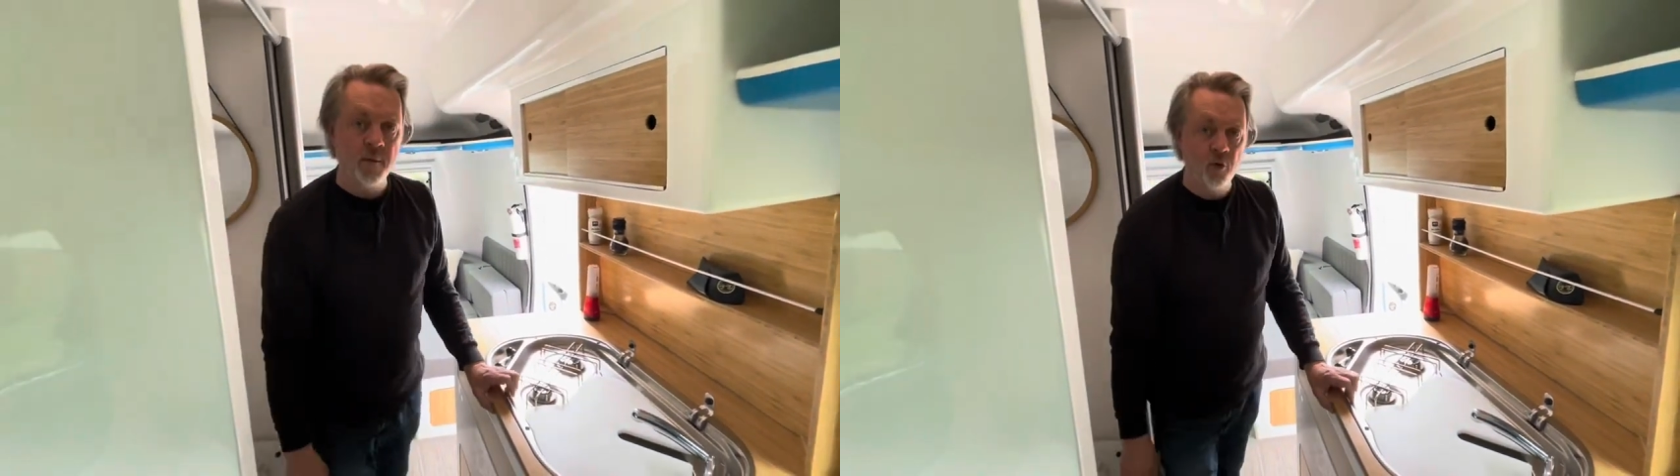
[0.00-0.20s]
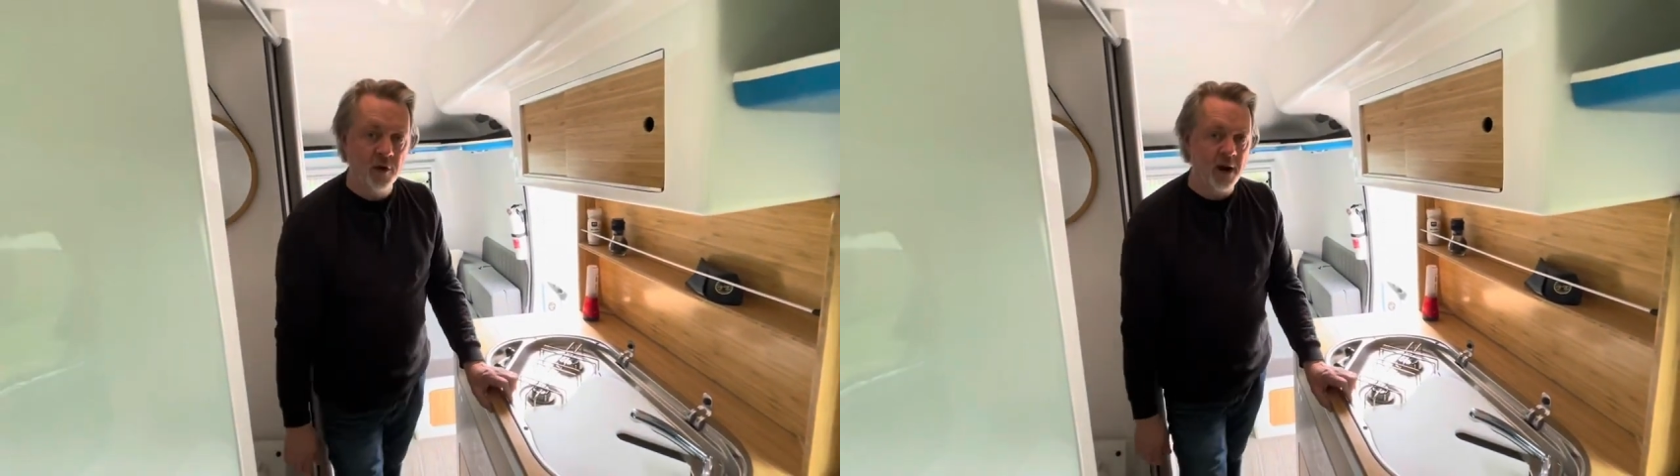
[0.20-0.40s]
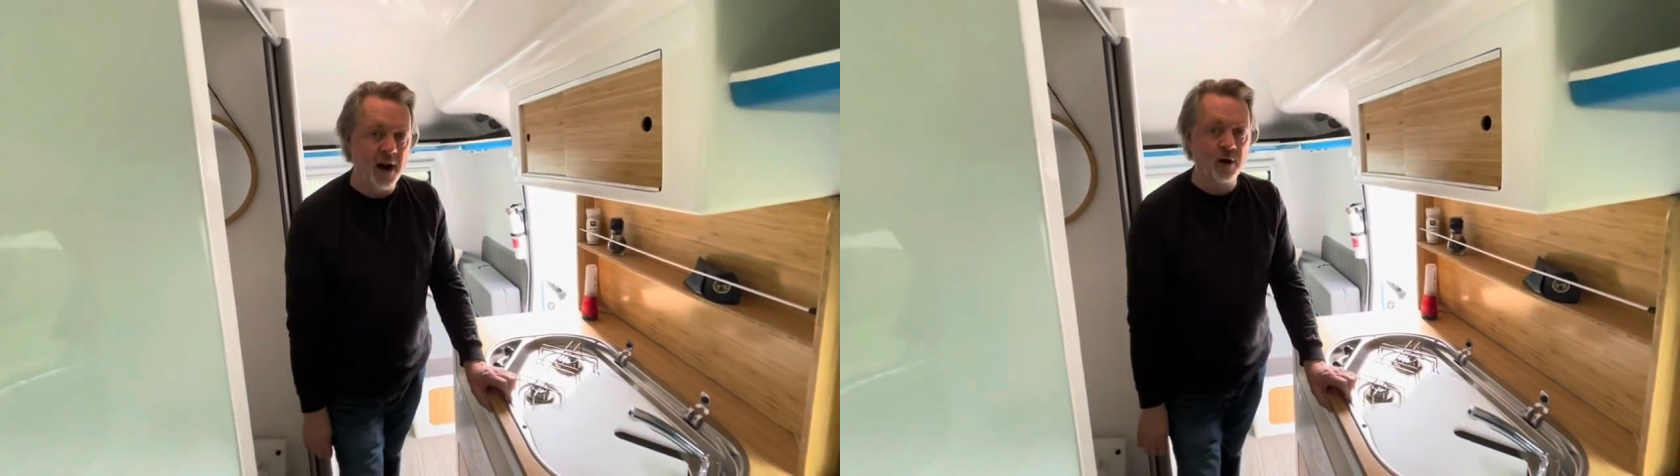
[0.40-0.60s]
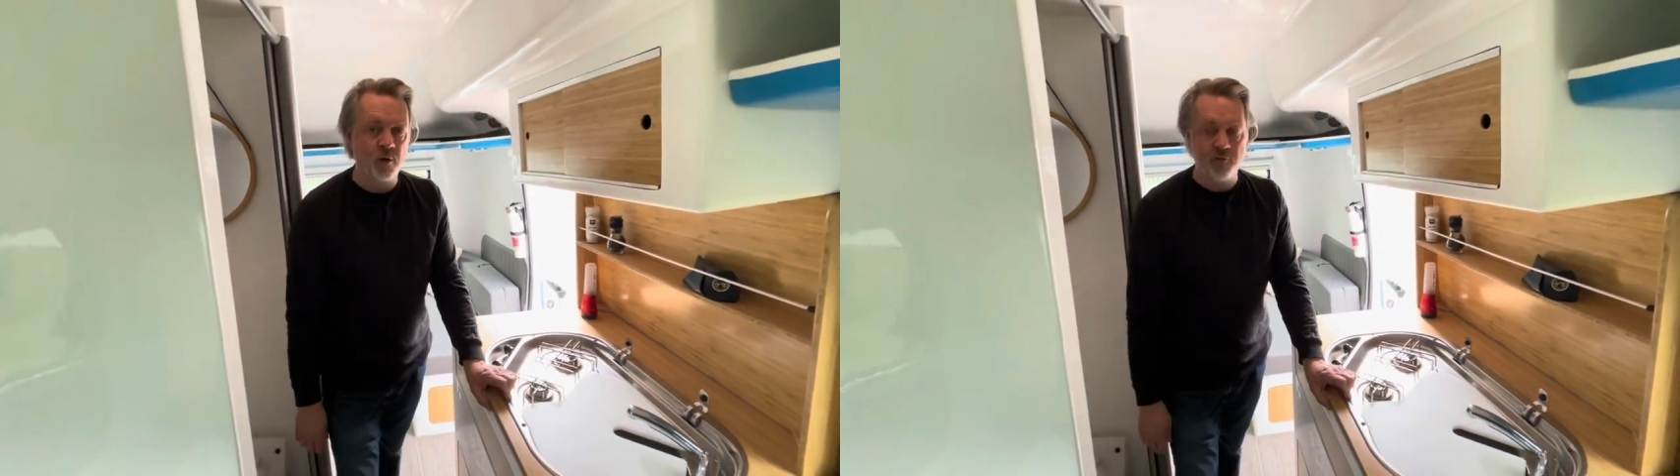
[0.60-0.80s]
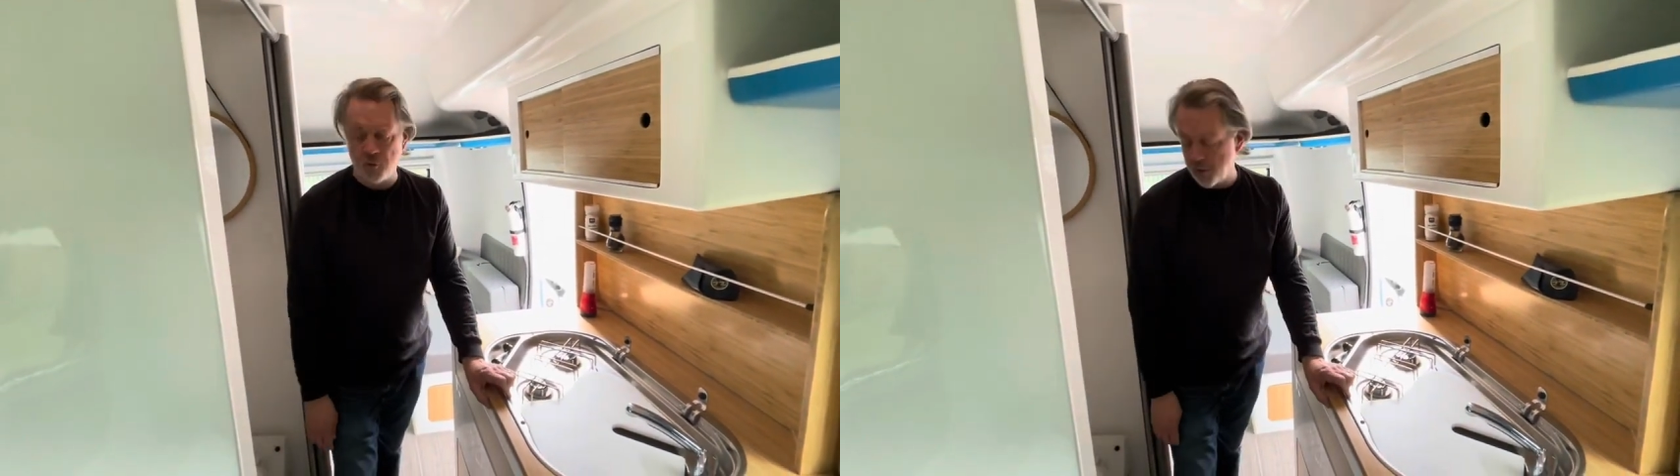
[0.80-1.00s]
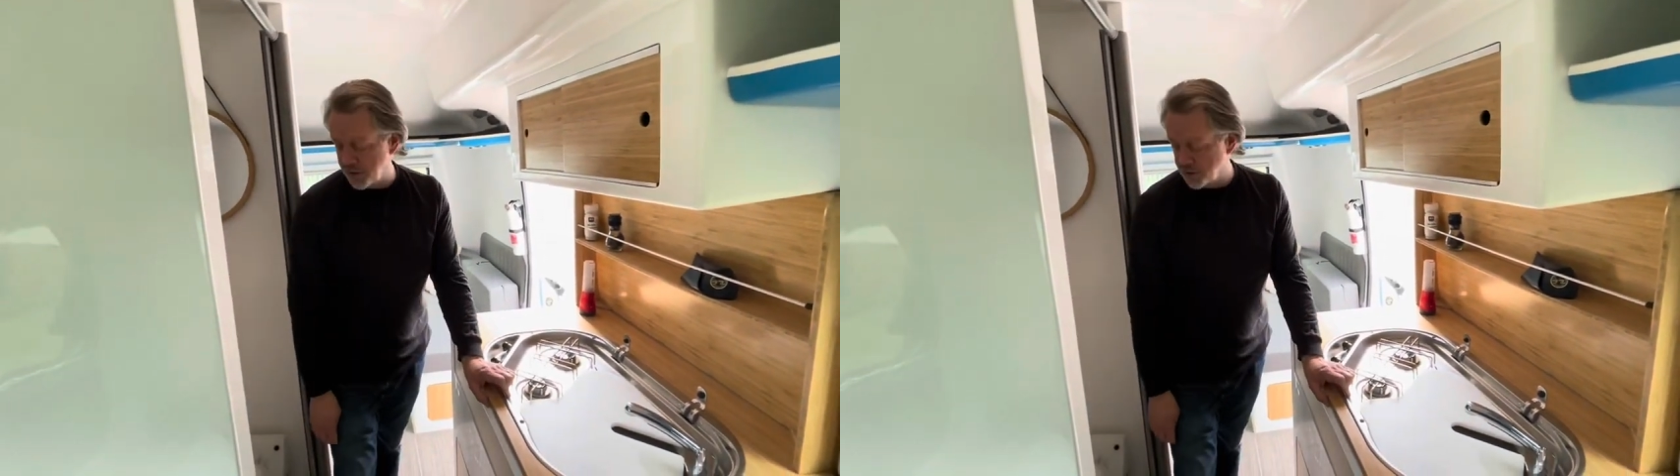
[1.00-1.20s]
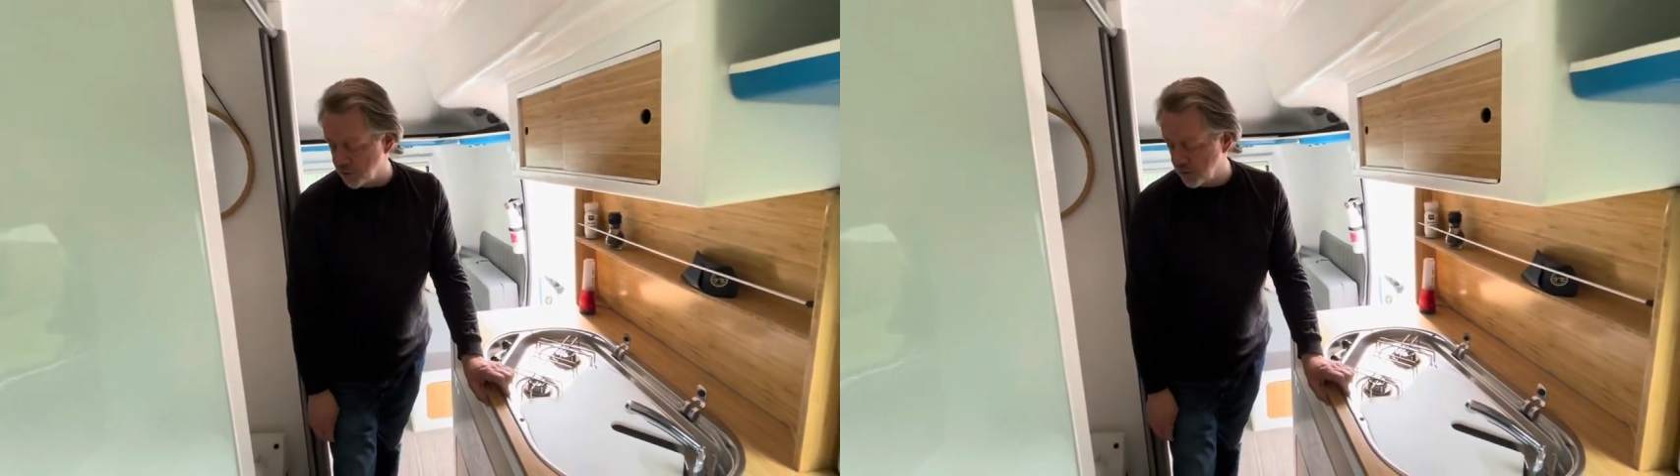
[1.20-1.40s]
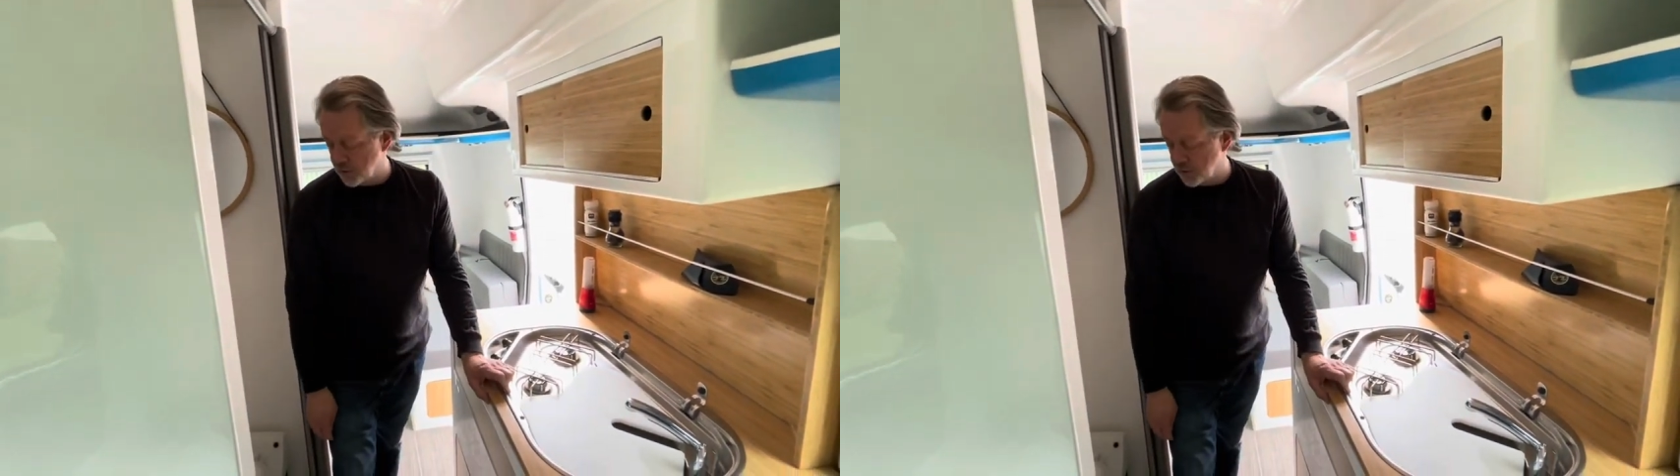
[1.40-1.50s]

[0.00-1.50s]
are, more than adequate for what they do.